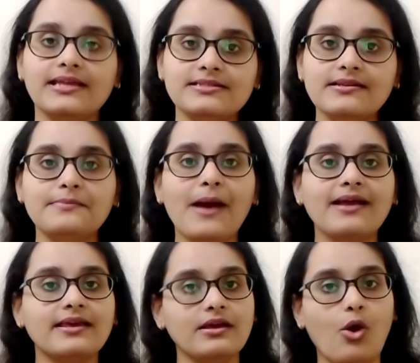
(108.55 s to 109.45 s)
internet
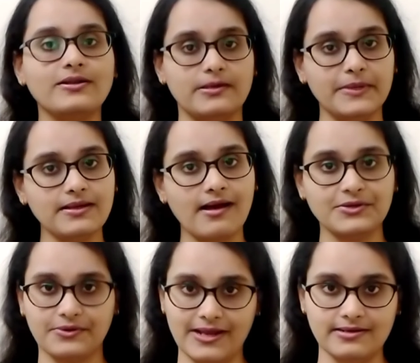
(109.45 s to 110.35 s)
banking or debit
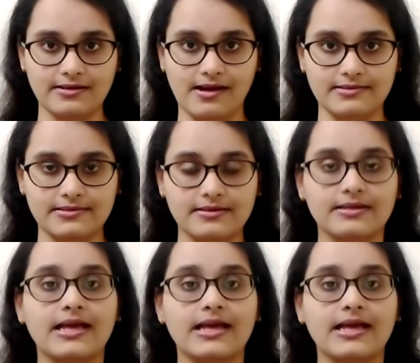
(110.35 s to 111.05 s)
card or credit card.